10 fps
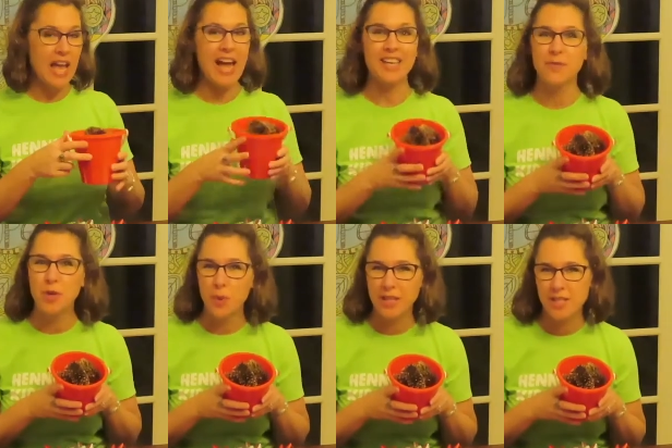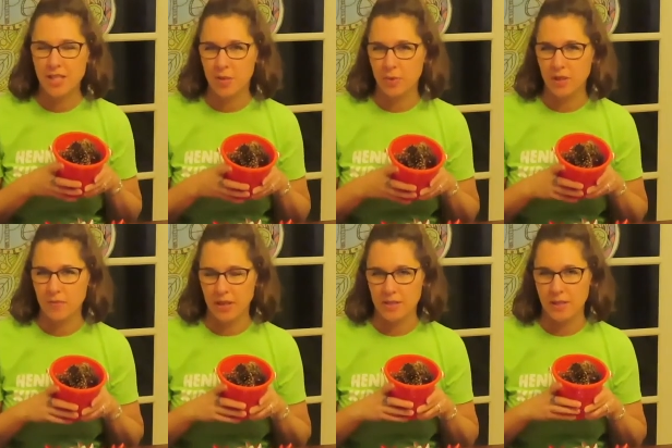and if you wanted to get really
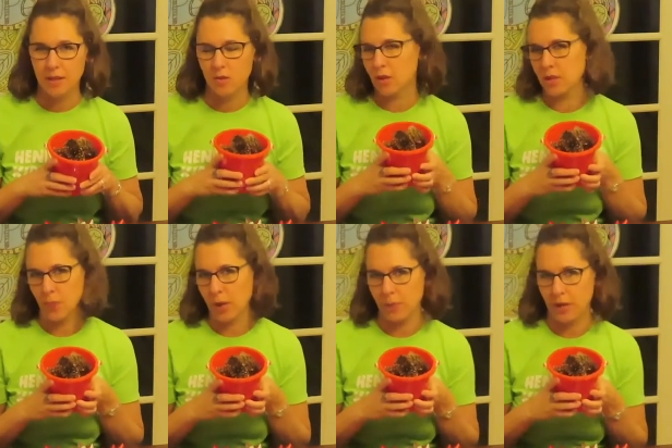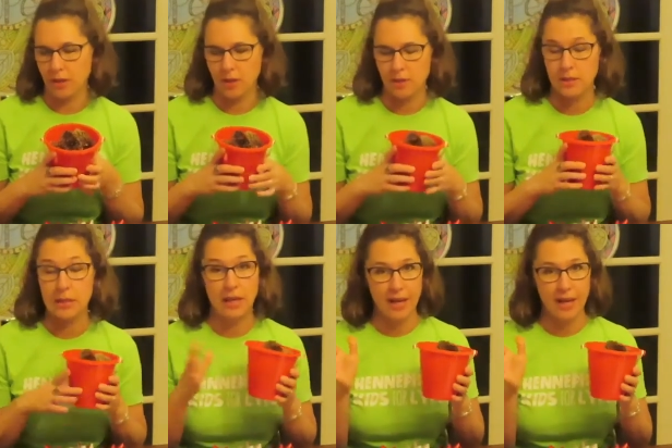fancy, you could spray paint these.